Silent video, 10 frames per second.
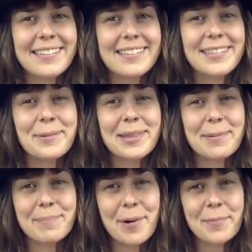So in
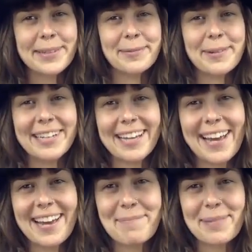the moment when it
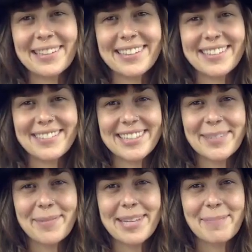happens, when
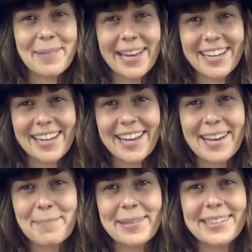something bad
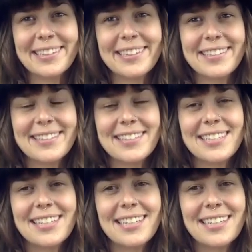happens,
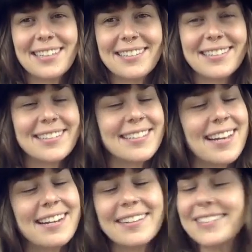just
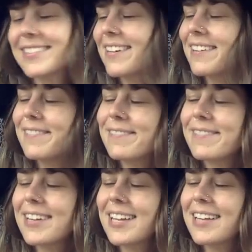say to yourself,
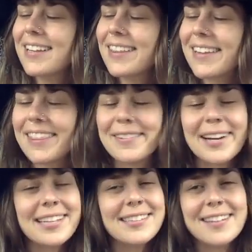the
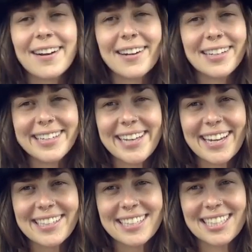threads are
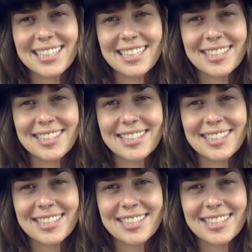connecting.